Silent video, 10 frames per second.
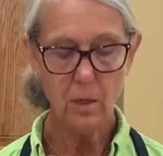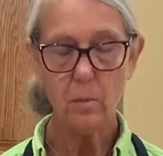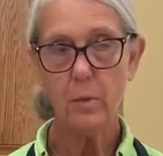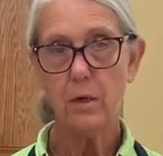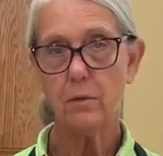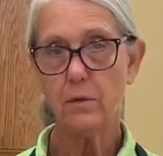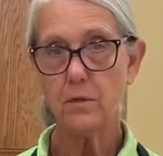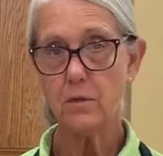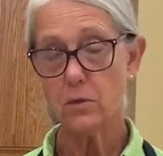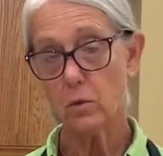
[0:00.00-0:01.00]
But this
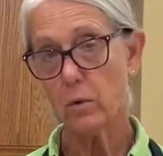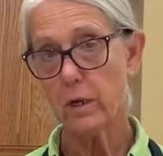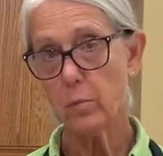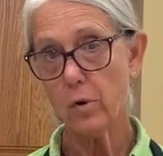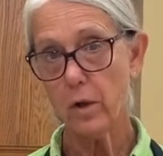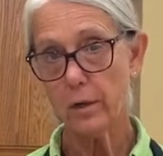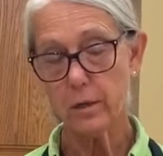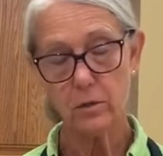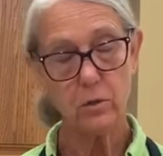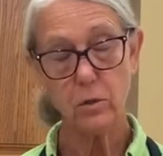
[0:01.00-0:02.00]
is a great
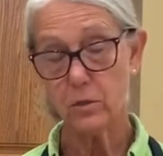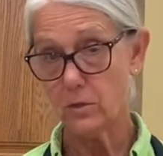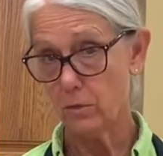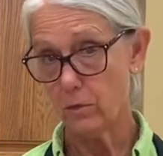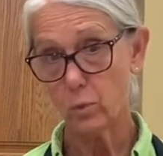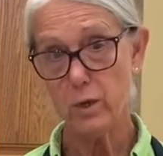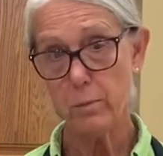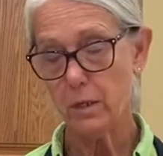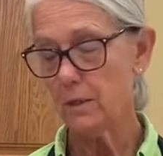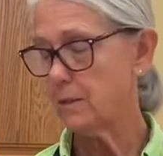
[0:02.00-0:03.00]
product, cooks in 3
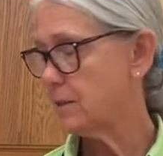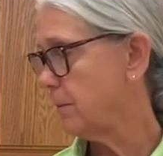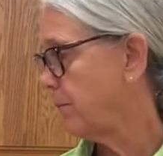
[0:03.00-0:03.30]
minutes.